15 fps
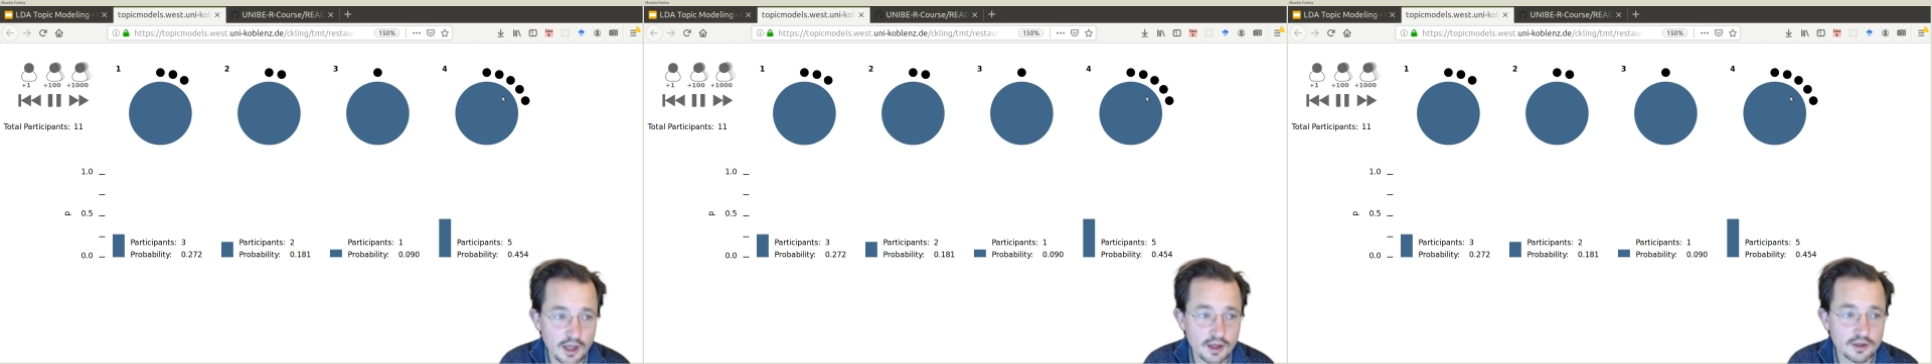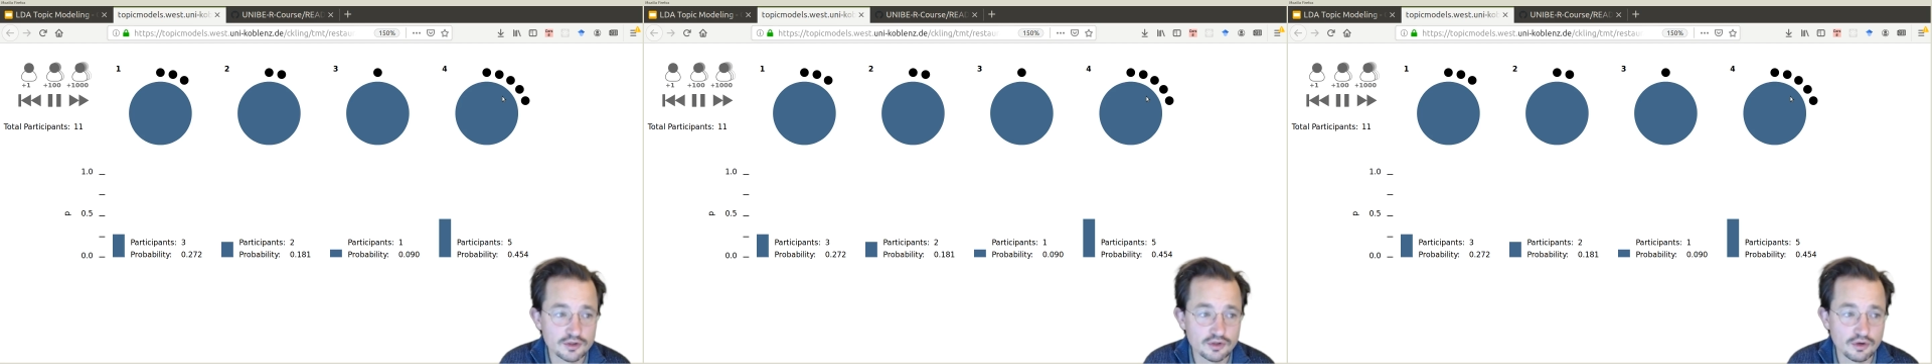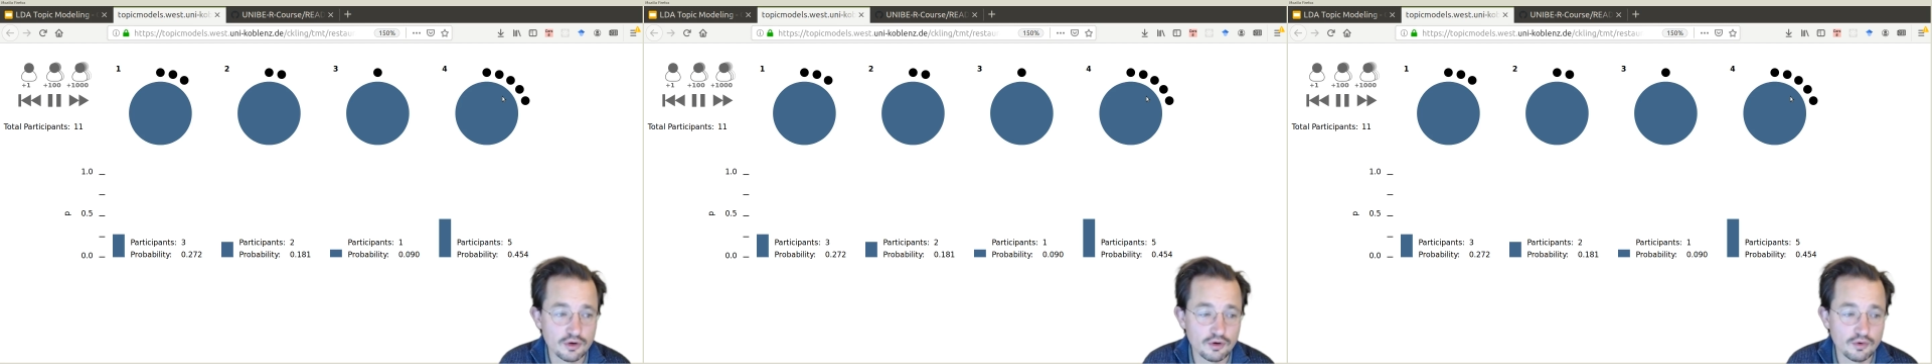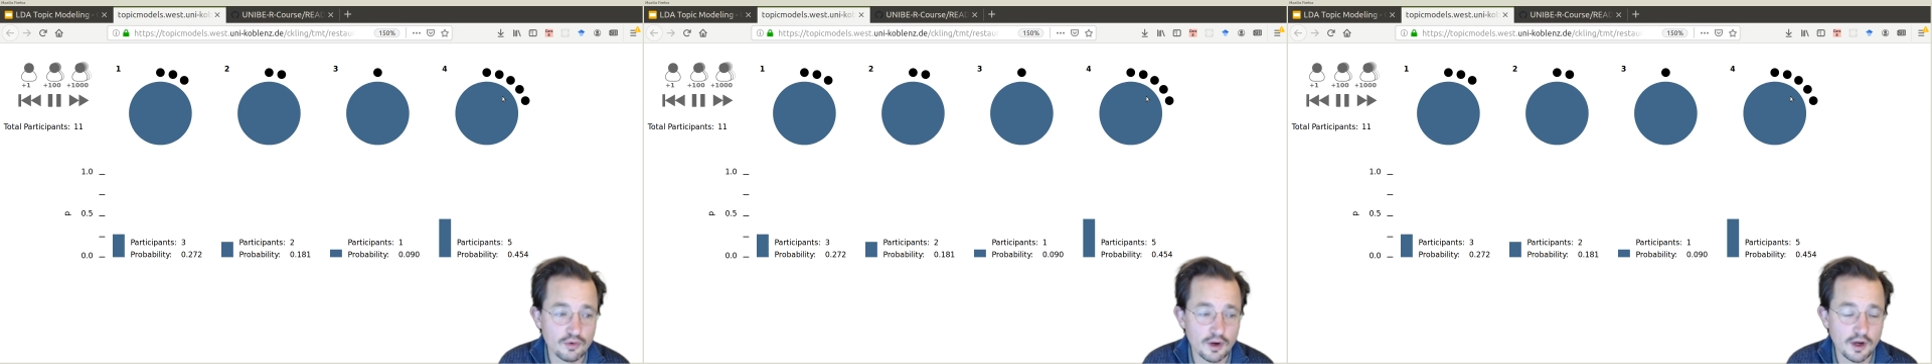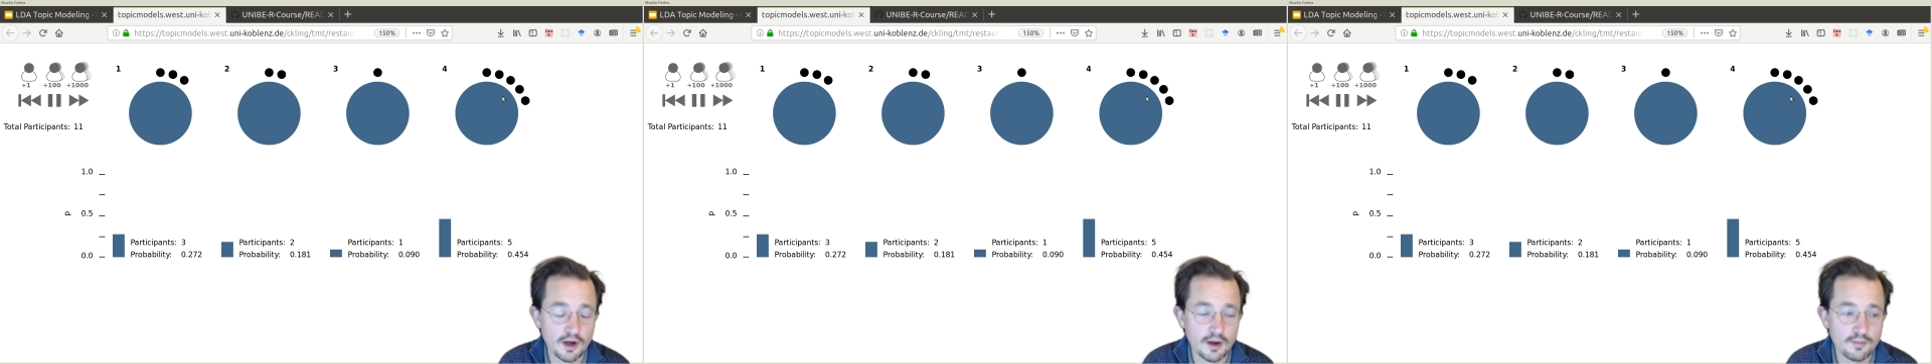So
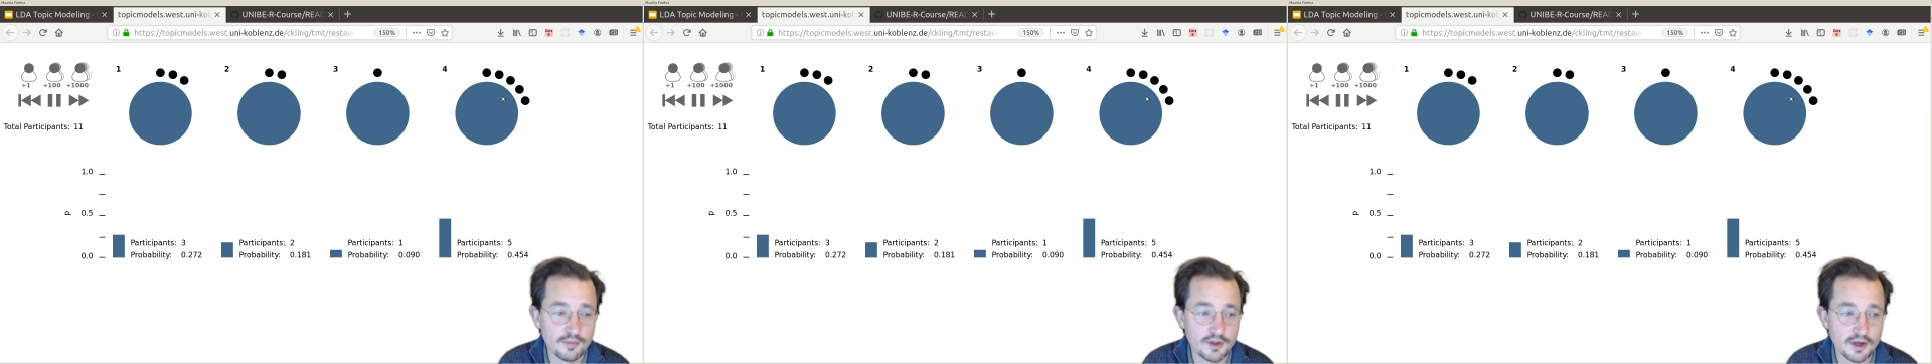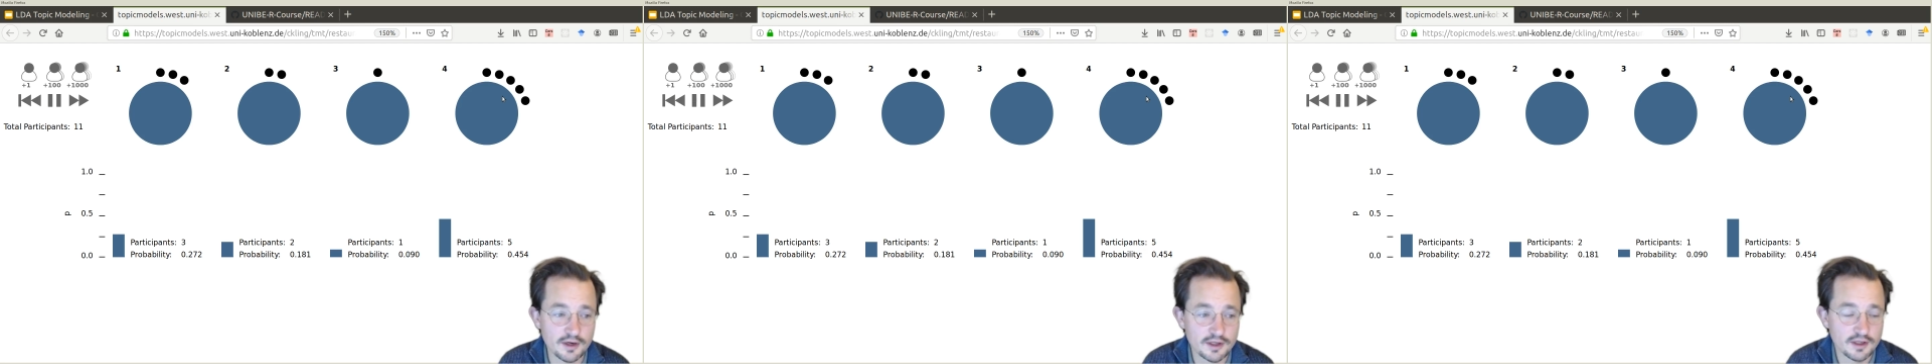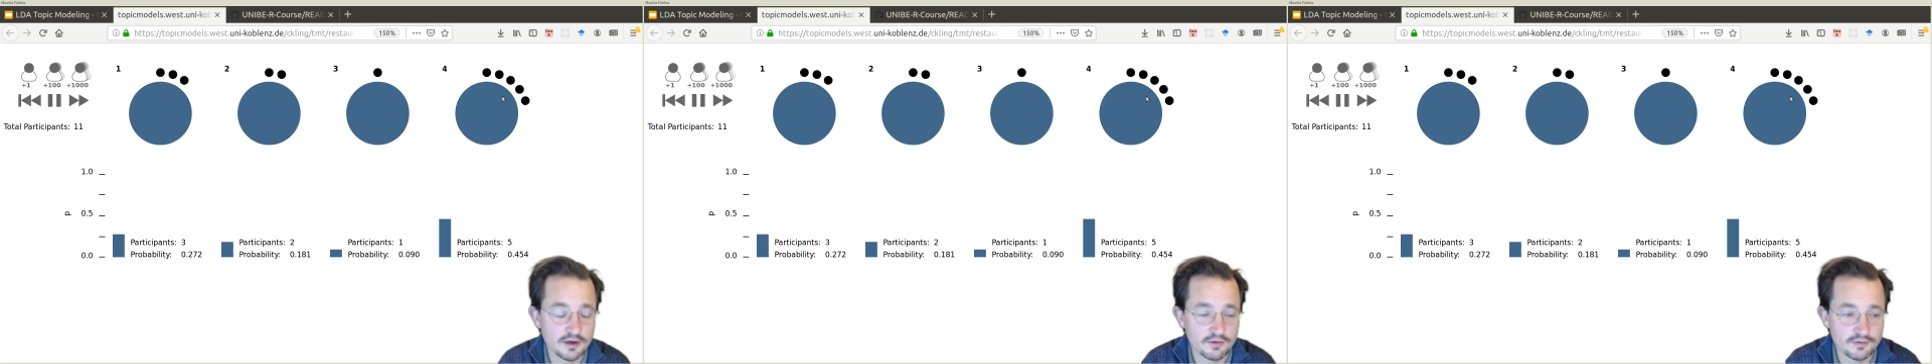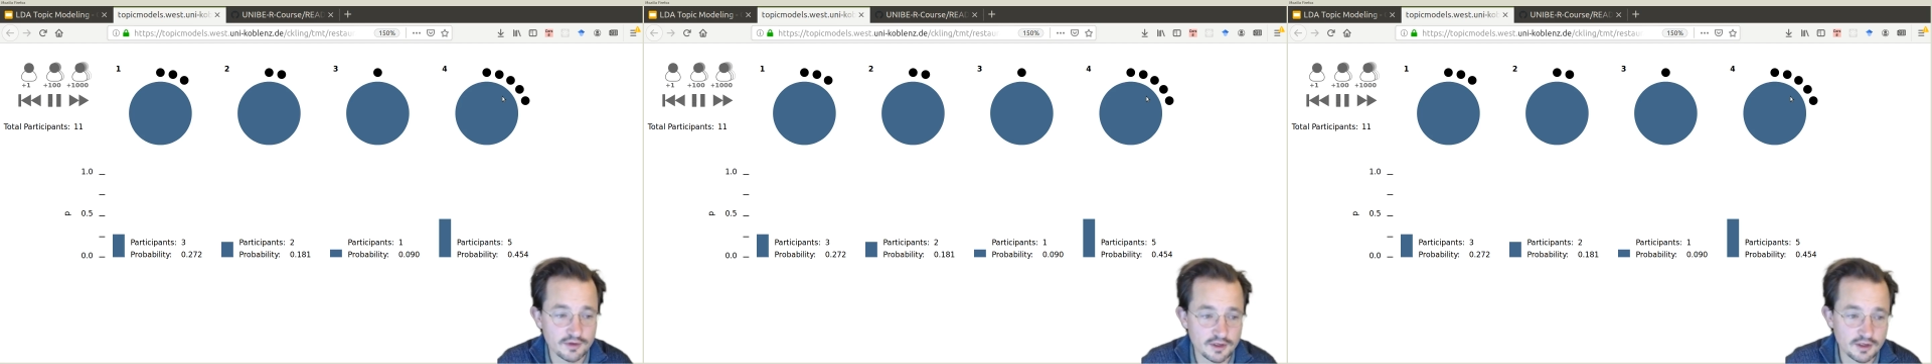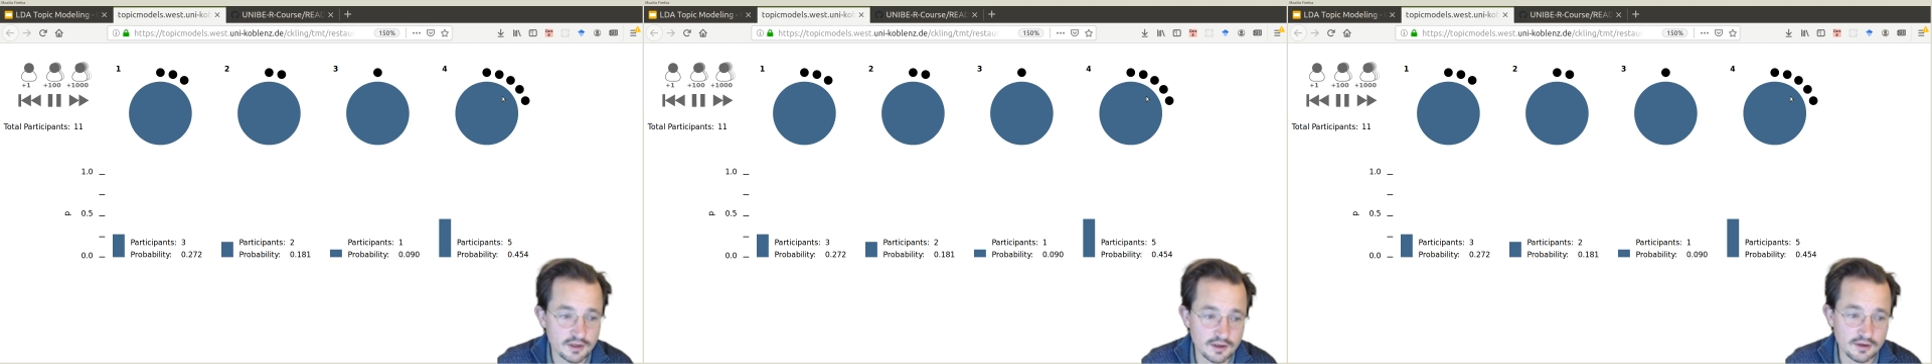the idea of
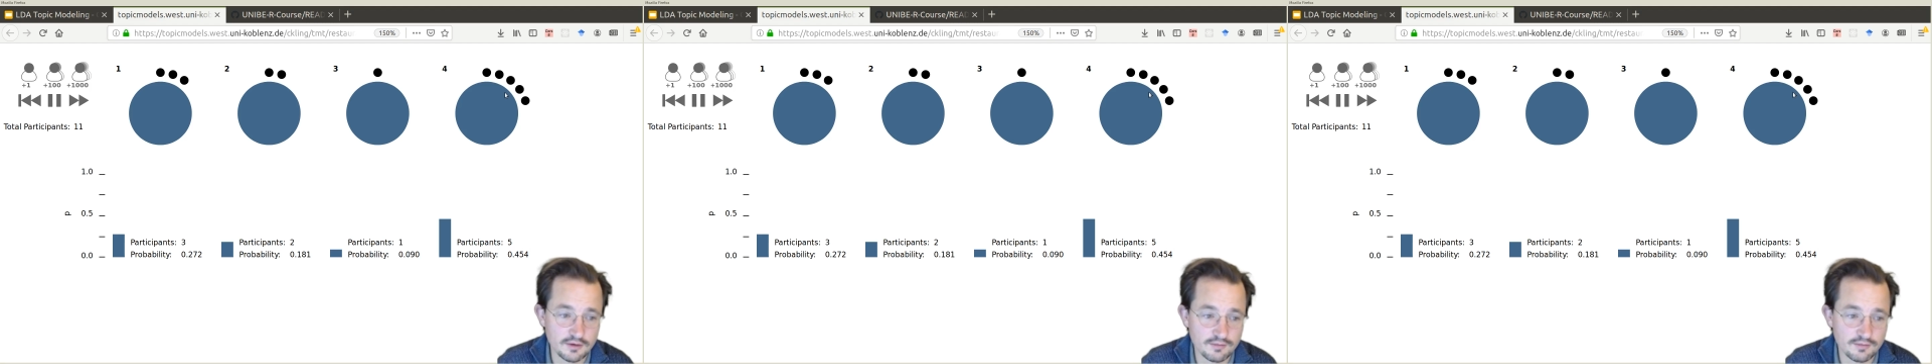the